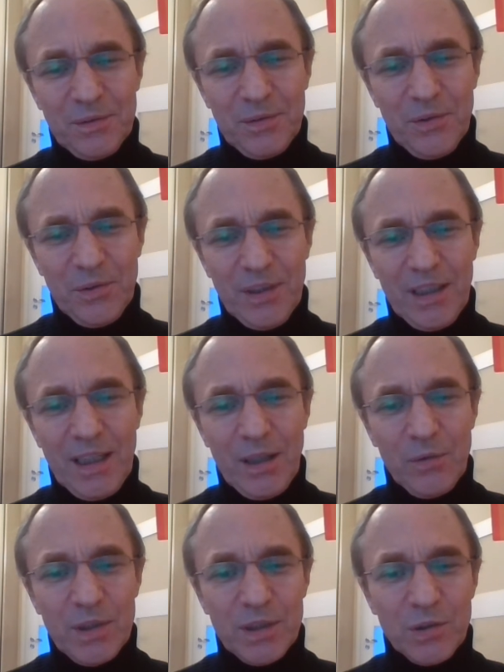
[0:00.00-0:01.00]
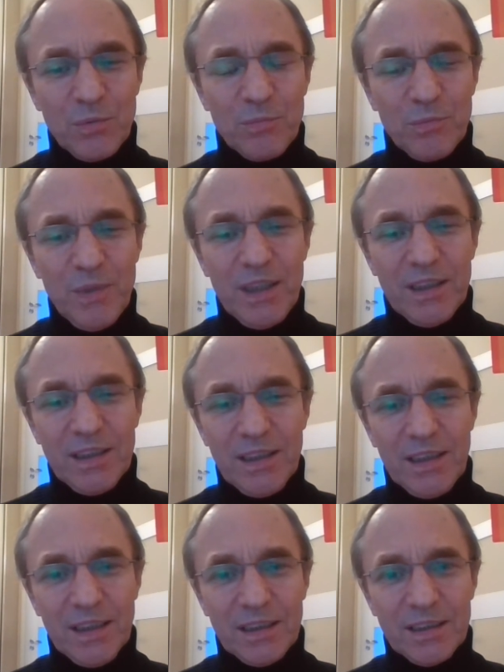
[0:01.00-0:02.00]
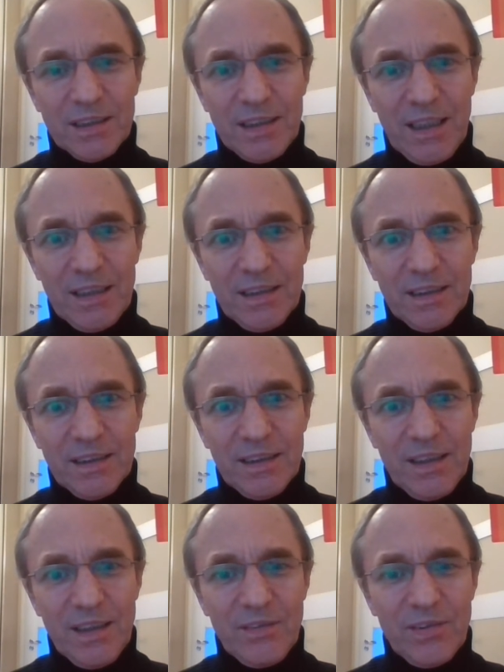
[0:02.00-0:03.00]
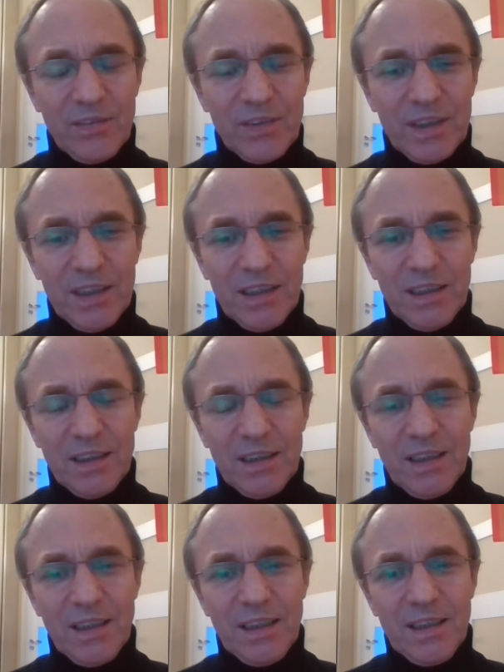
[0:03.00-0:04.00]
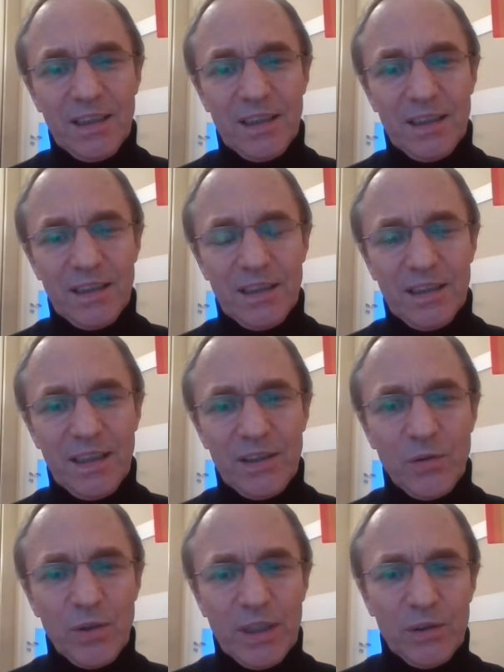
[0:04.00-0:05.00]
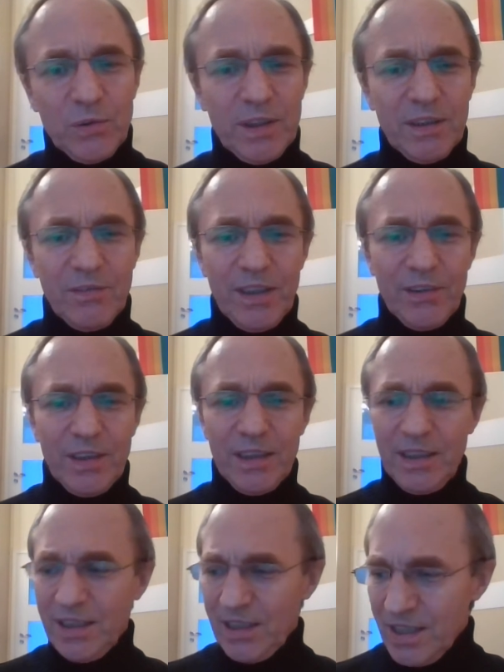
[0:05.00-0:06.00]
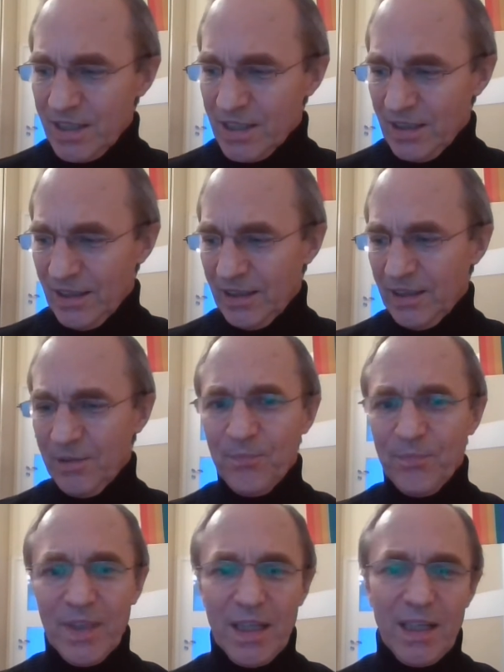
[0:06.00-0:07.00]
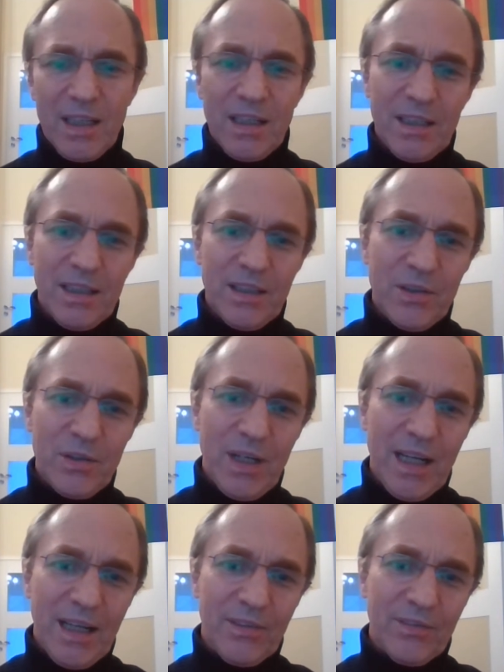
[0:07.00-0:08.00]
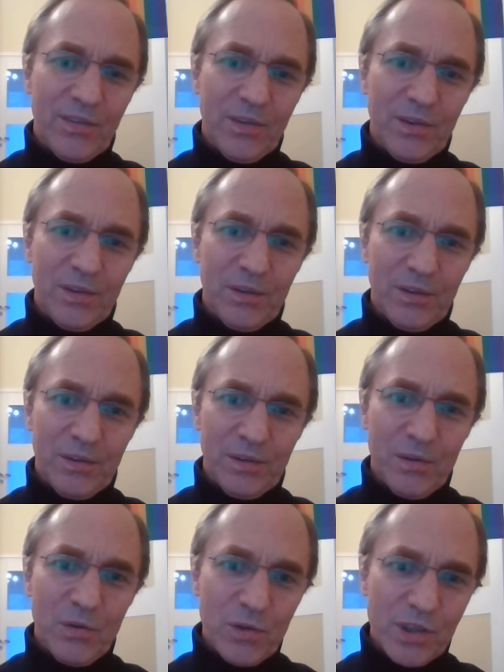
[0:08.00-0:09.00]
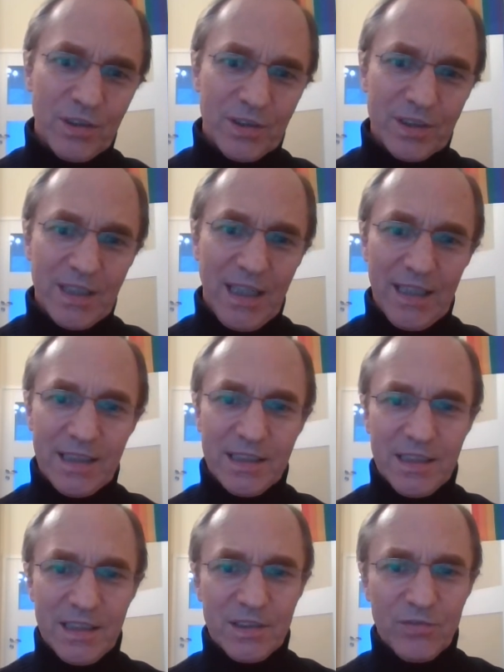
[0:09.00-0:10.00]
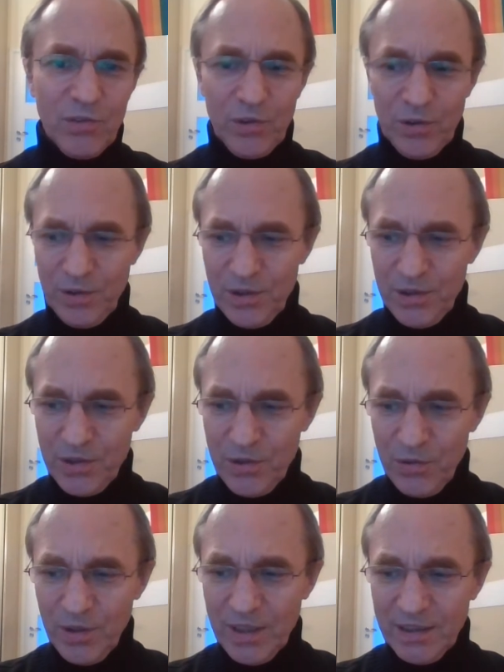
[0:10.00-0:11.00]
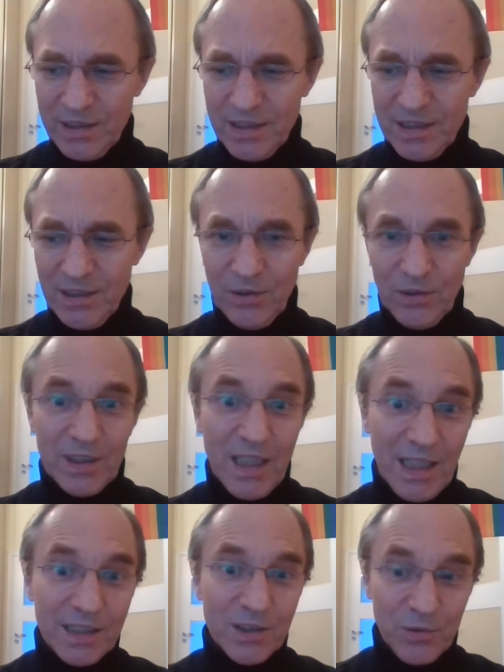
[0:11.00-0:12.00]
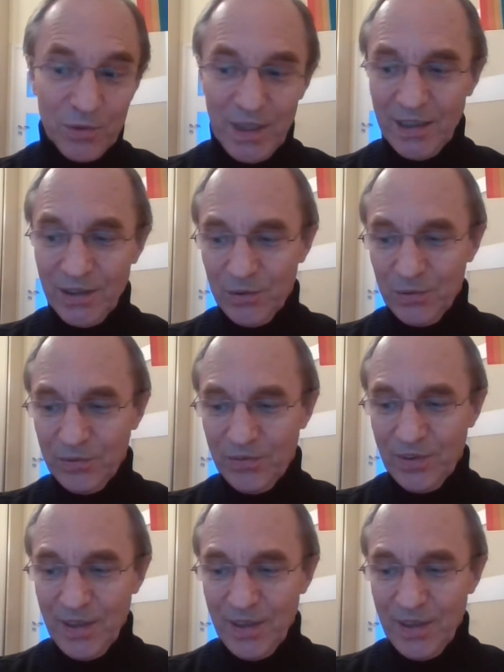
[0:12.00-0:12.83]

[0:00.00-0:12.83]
during our Zoom meeting at 10:15, and you can do it very easily. You have your USOS access for students or dla studentów,